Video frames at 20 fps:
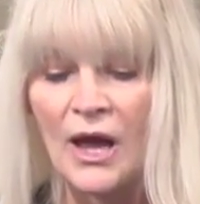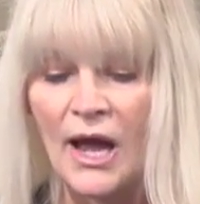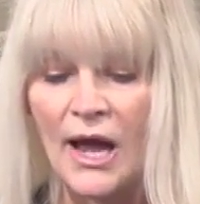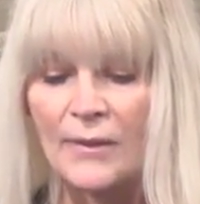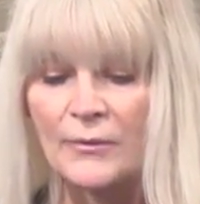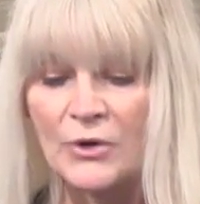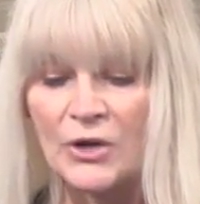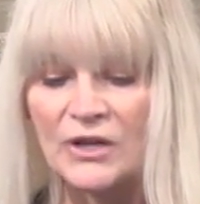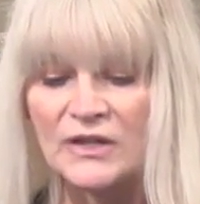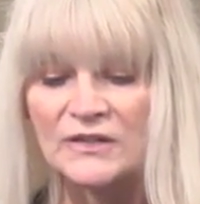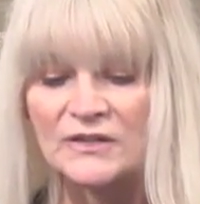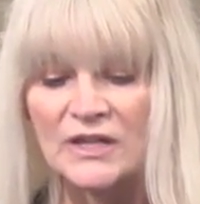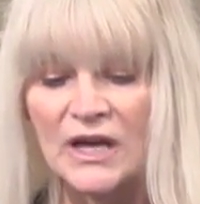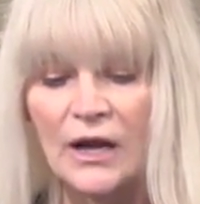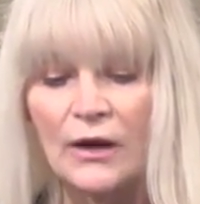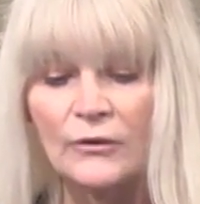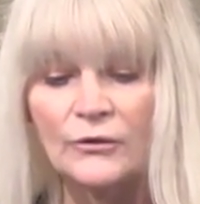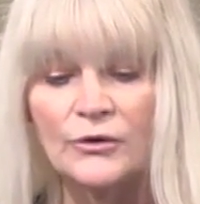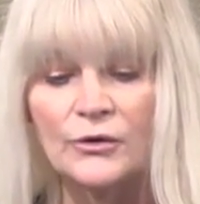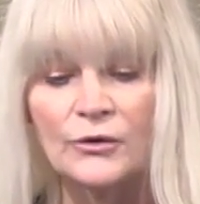I'm going to
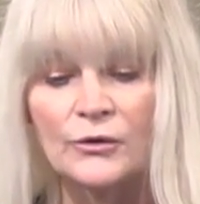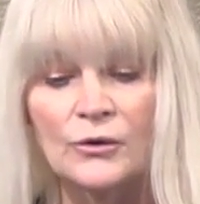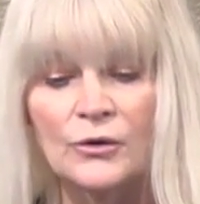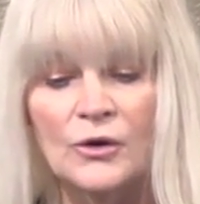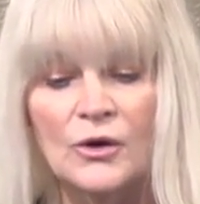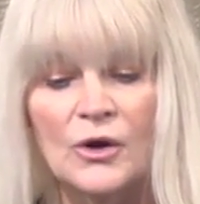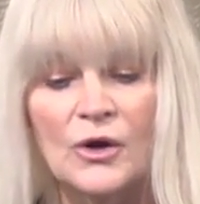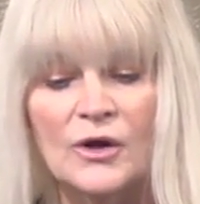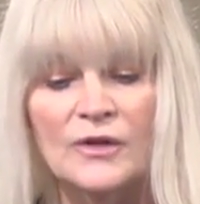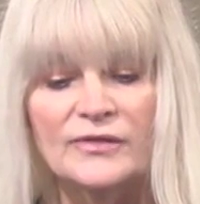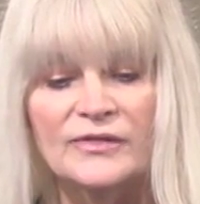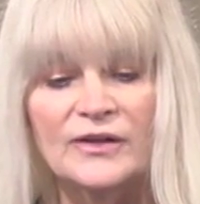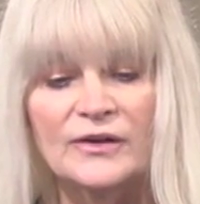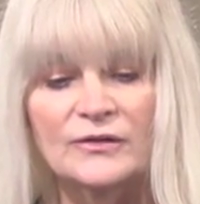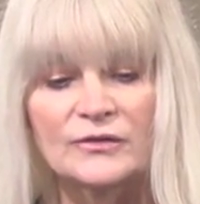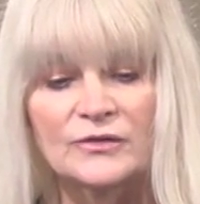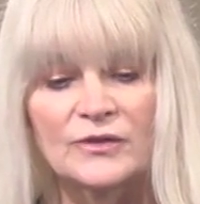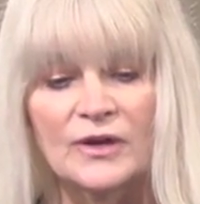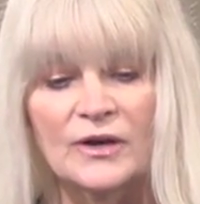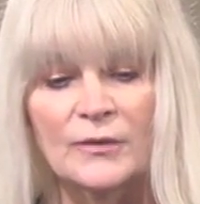tell you
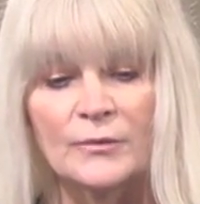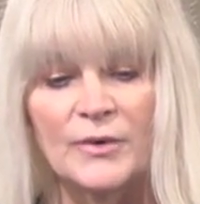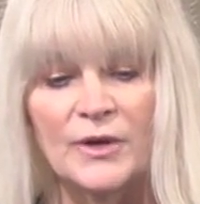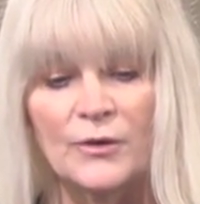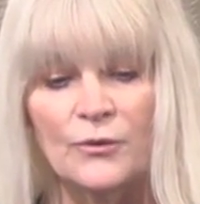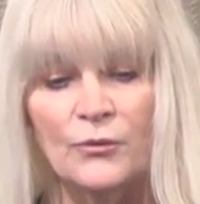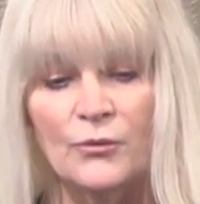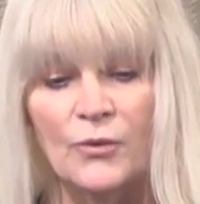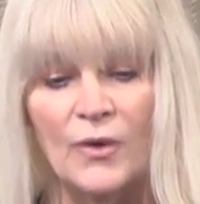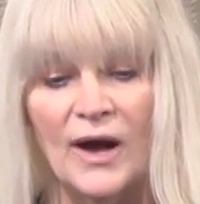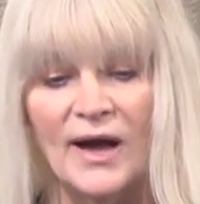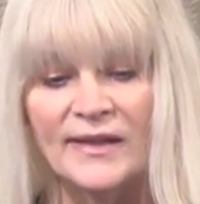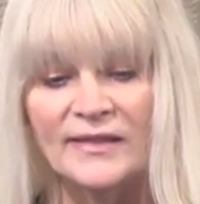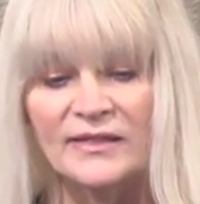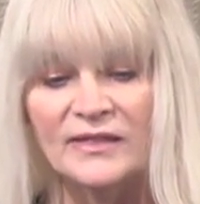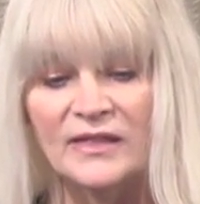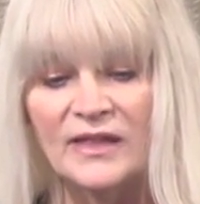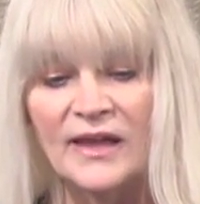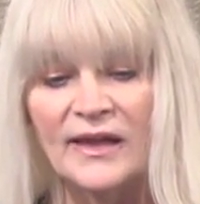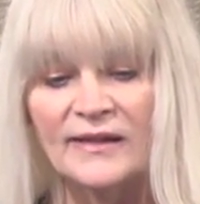there's going to be
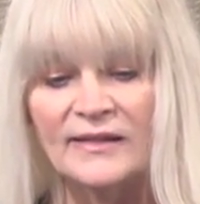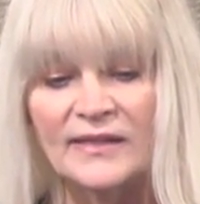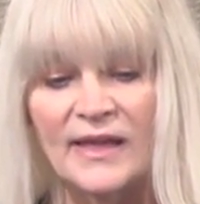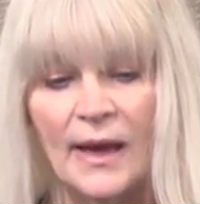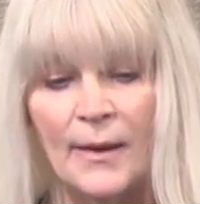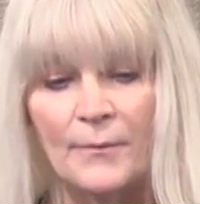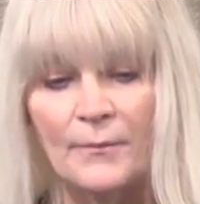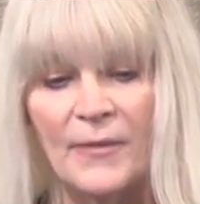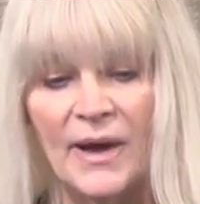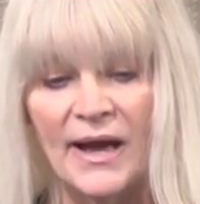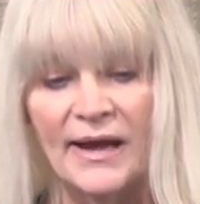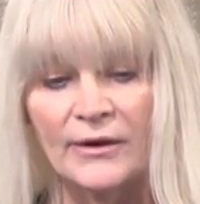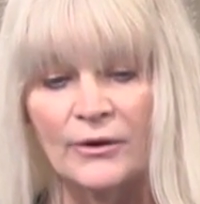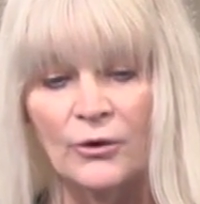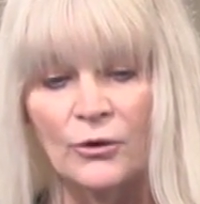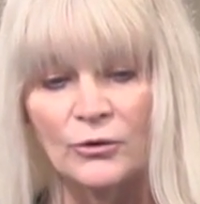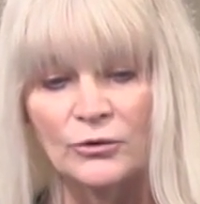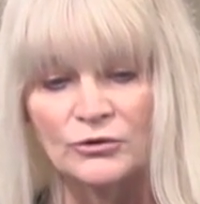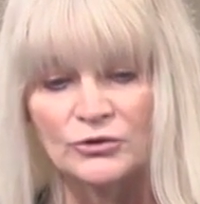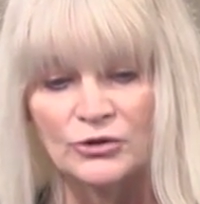one thing that might
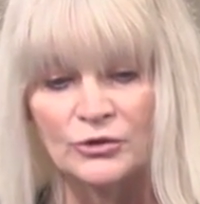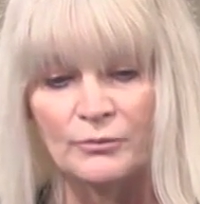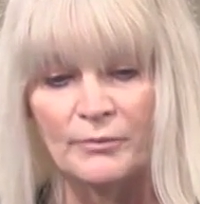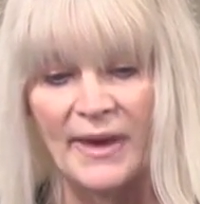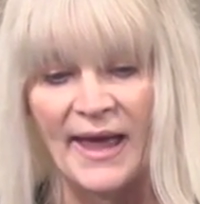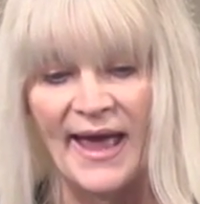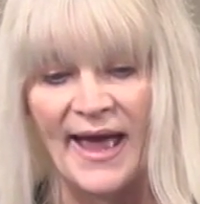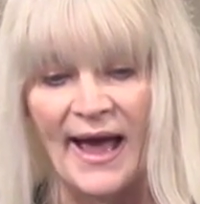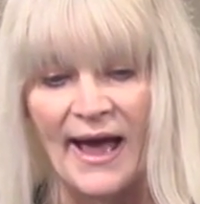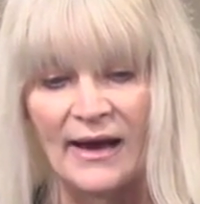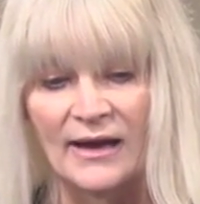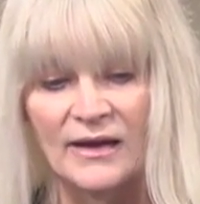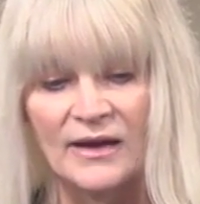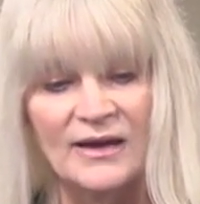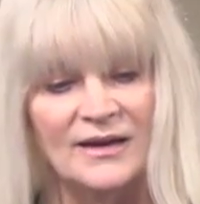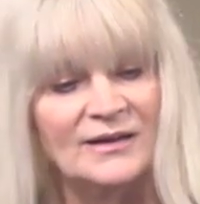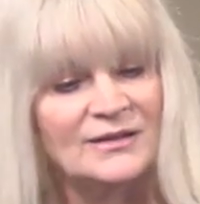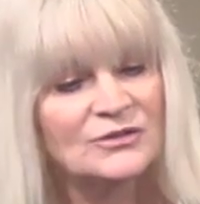hold you back.